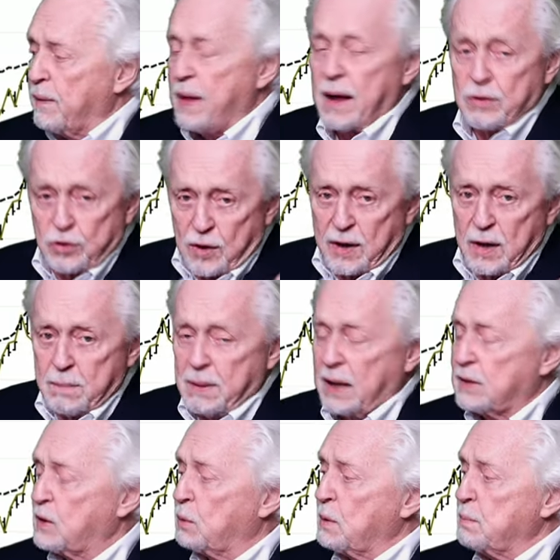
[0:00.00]
And I'll tell you
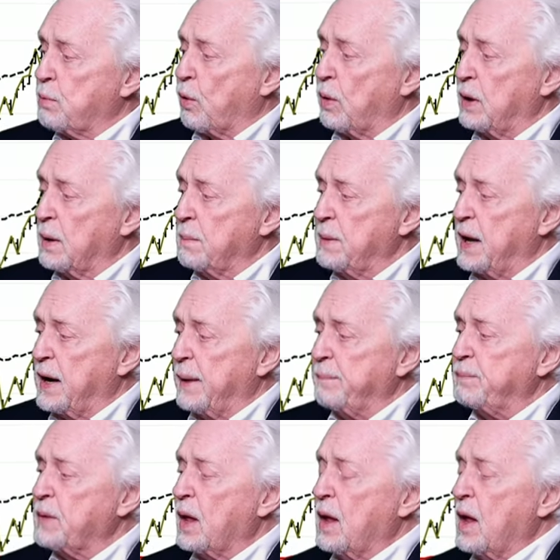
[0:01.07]
about the report in a minute.